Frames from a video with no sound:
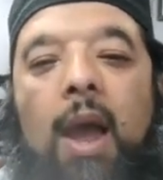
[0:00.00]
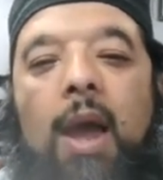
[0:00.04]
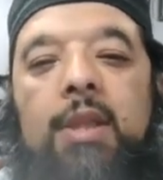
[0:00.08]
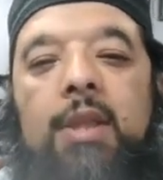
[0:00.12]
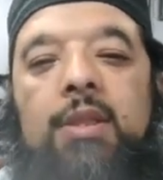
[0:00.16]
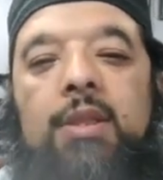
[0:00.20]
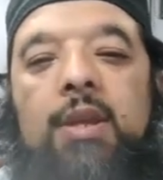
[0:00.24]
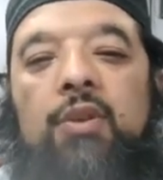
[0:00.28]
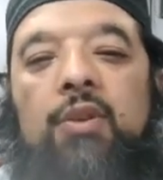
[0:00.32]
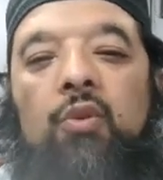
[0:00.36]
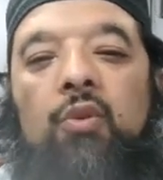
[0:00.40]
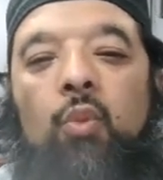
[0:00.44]

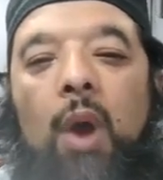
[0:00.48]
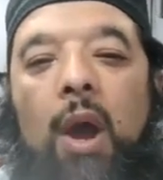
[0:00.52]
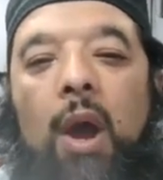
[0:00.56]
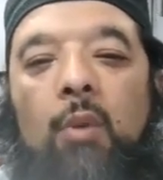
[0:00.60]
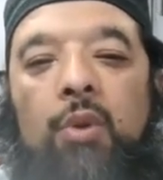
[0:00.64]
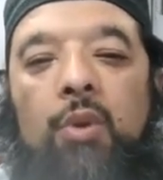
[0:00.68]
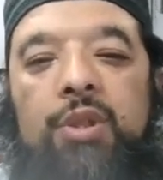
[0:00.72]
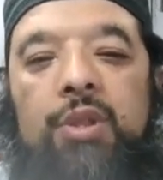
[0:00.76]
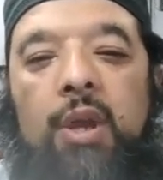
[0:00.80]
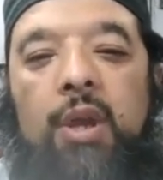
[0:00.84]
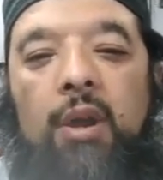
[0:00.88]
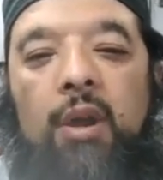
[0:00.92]
And this is why
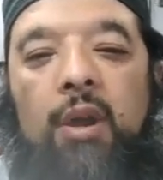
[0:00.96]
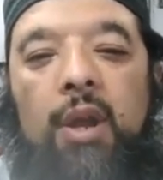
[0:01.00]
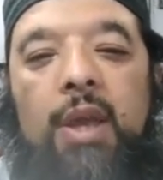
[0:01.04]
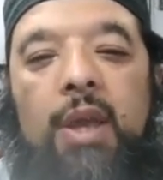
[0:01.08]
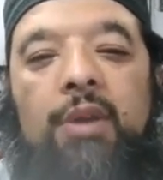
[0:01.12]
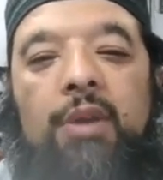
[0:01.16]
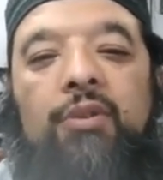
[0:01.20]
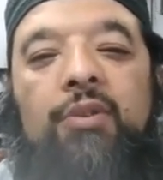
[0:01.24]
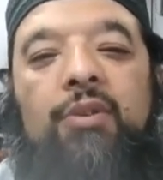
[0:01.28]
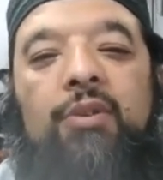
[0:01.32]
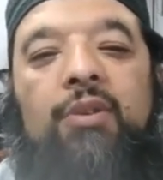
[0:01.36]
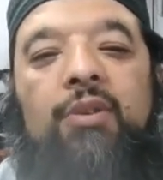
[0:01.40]
when there
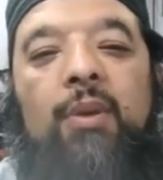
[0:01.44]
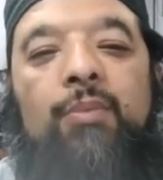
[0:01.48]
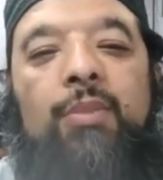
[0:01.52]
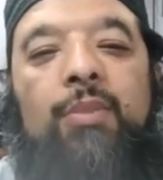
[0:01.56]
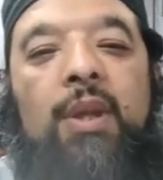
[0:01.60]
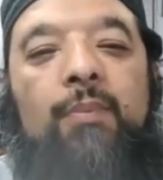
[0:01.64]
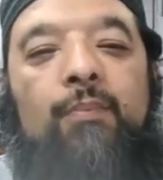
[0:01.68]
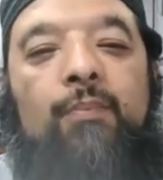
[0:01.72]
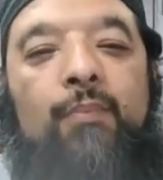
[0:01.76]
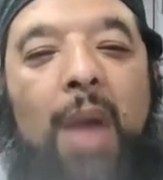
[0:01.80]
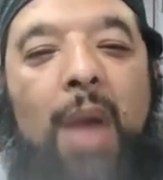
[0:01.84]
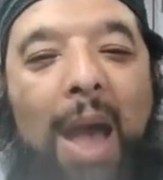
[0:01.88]
is
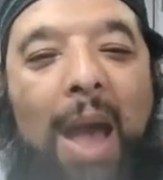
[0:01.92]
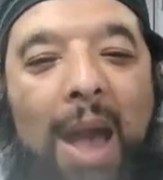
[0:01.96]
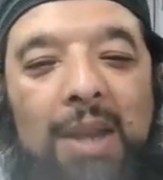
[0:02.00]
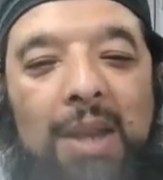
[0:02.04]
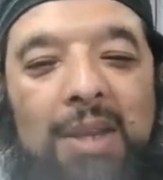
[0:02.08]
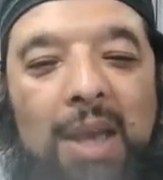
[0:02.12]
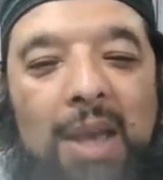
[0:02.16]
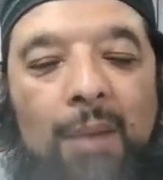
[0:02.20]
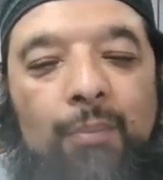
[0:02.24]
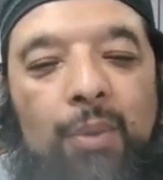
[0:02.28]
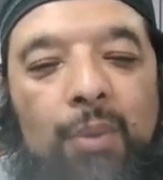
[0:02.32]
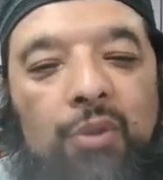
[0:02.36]
something
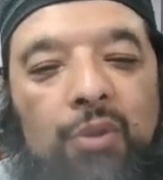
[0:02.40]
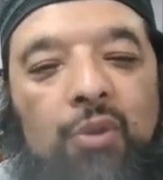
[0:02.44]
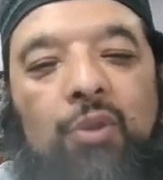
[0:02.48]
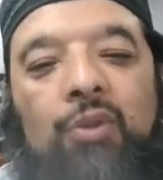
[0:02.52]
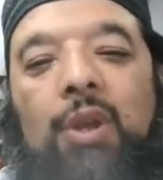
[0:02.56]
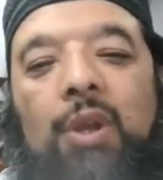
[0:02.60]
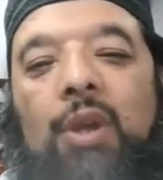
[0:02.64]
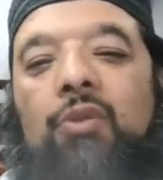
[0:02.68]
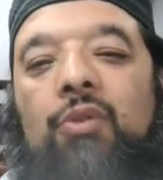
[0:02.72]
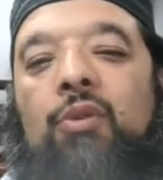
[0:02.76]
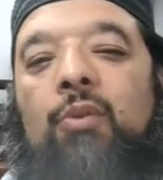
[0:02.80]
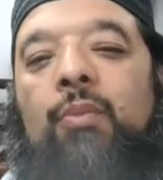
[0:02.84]
bad happens, you
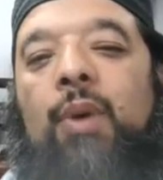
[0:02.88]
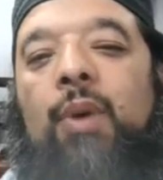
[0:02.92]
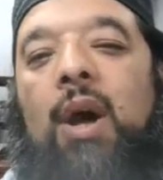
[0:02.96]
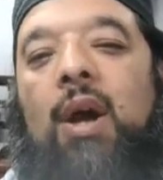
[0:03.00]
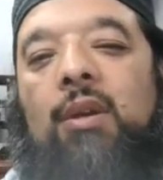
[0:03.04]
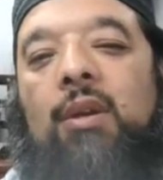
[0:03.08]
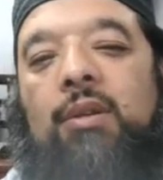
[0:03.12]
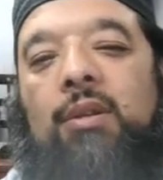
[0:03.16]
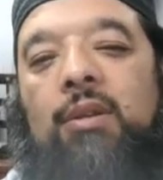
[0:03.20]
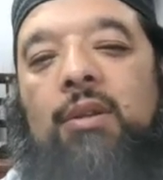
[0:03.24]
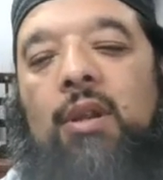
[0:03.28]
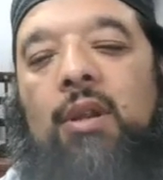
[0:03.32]
say
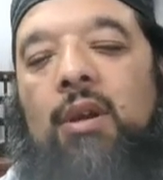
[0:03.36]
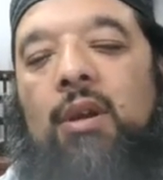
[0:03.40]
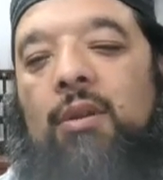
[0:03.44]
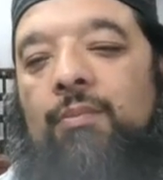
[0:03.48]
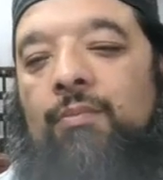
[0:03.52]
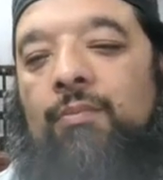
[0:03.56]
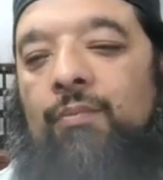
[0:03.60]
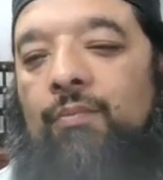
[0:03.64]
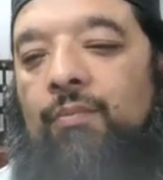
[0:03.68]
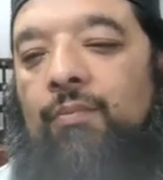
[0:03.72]
Subhanallah.